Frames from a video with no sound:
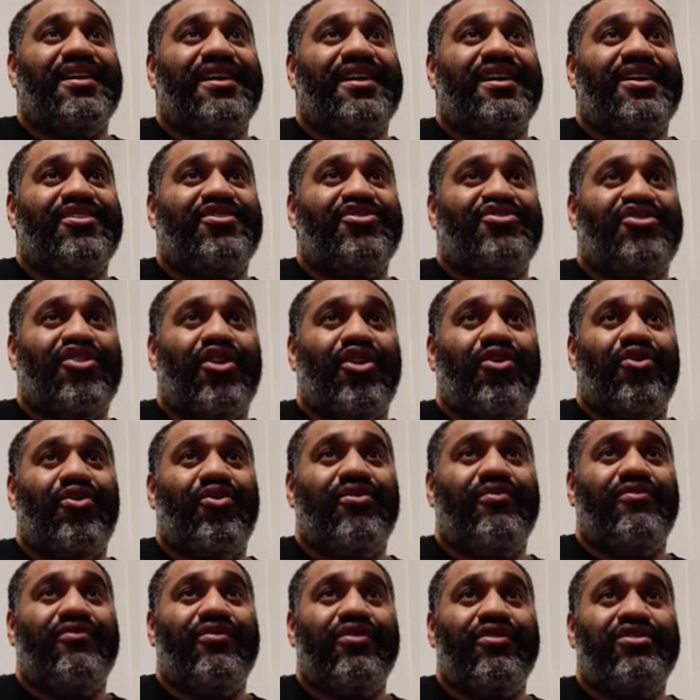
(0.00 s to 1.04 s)
Sho
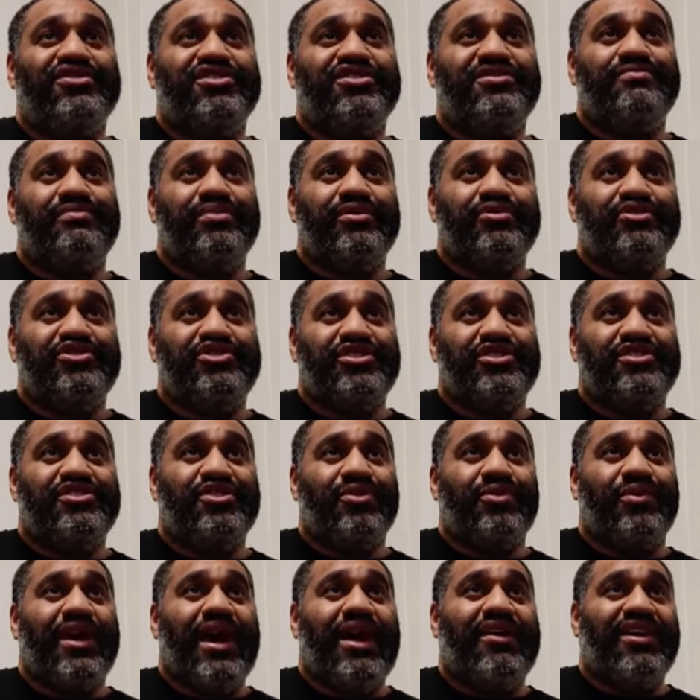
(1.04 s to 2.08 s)
versus Bushi. So
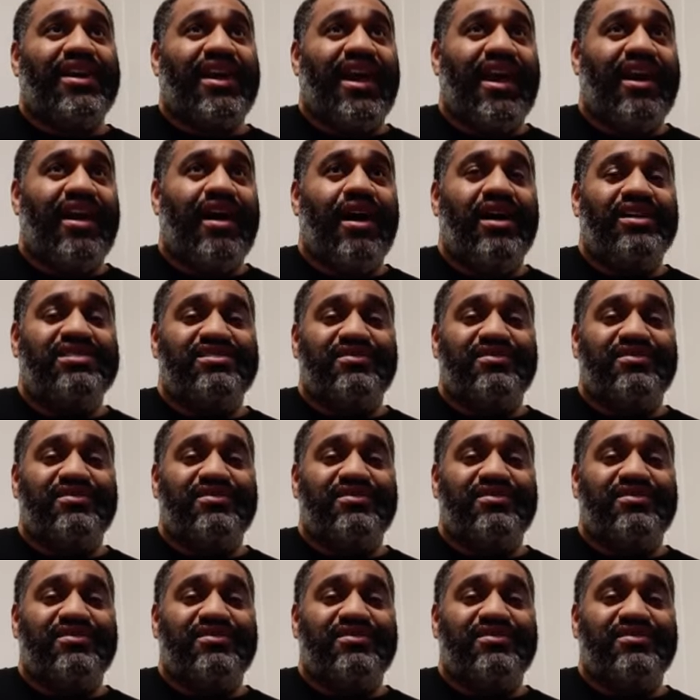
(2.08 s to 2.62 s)
we had Chaos